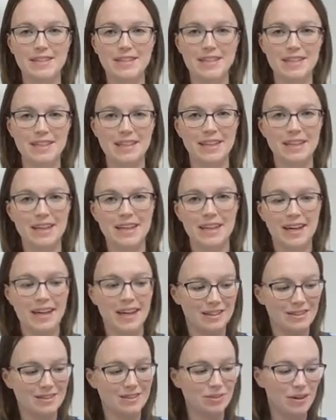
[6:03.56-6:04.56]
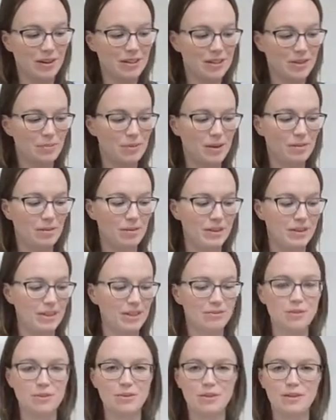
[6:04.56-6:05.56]
C. So I should be able to
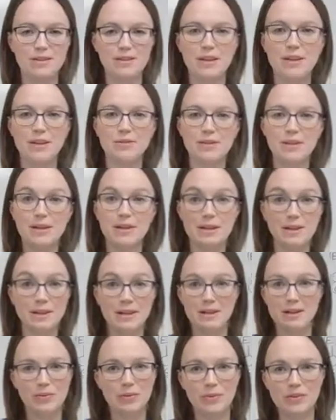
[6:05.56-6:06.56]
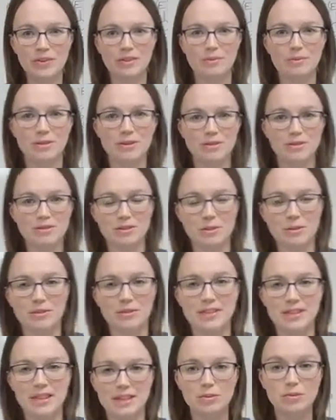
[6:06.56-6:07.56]
give you a sight reading with some of those
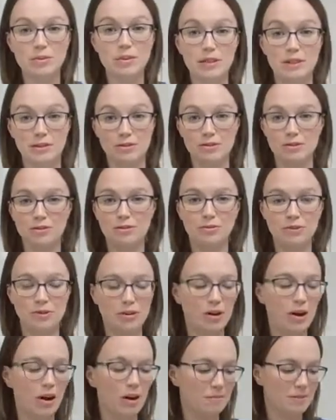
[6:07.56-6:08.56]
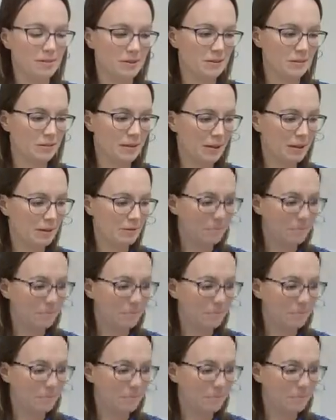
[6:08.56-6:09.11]
notes next week, and you should feel confident about